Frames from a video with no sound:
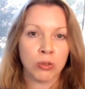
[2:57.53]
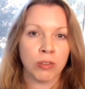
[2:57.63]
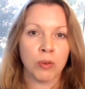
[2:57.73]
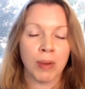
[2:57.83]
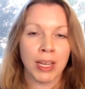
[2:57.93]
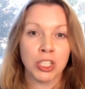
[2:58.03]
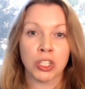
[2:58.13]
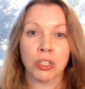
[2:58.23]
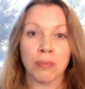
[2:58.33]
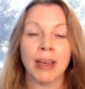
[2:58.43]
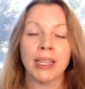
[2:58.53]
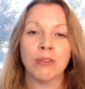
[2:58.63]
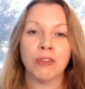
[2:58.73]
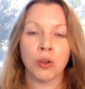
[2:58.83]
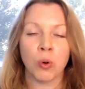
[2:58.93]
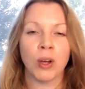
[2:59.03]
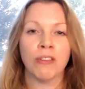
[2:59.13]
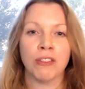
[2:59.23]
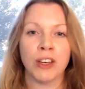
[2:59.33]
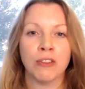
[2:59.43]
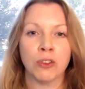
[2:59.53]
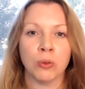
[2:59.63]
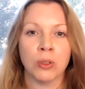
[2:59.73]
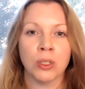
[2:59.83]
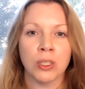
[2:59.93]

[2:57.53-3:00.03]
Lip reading: or information can make them feel quite fearful.